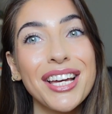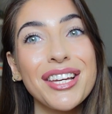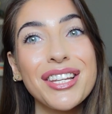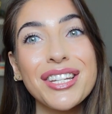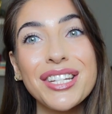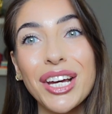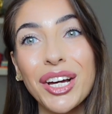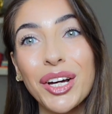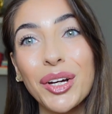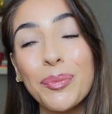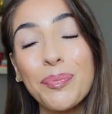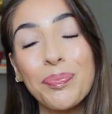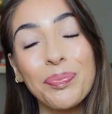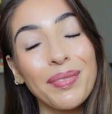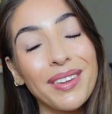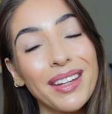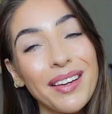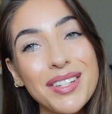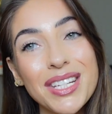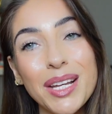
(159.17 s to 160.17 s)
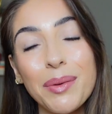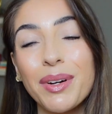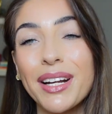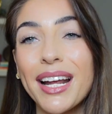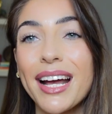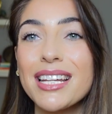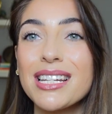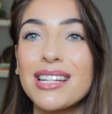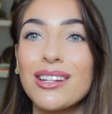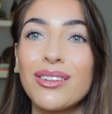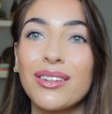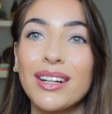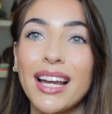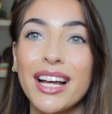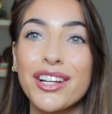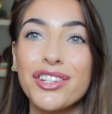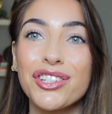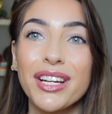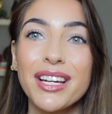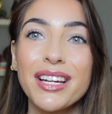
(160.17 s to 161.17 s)
So if someone has long
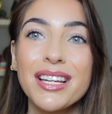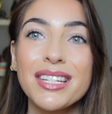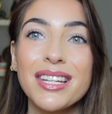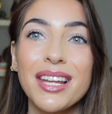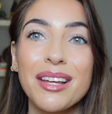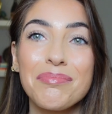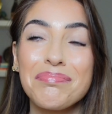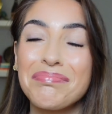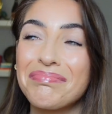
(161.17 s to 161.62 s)
lashes,